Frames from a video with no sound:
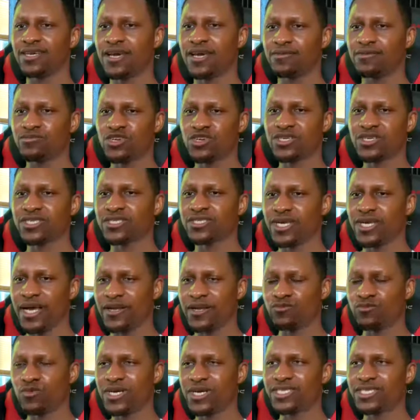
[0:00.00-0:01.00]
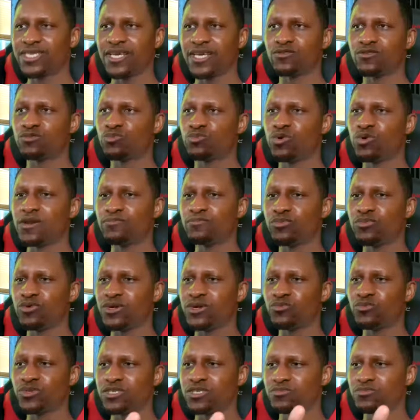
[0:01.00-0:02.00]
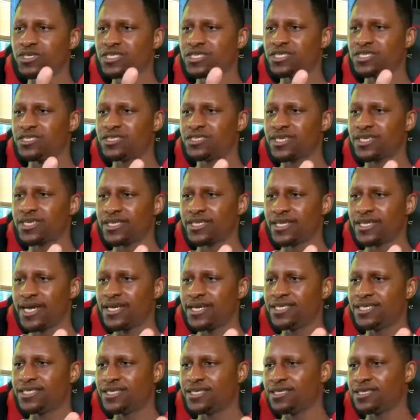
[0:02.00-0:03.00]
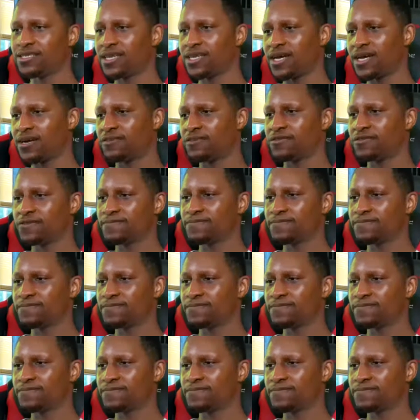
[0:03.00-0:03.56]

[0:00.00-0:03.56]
and West gets 1 point, which means he's at 19 now.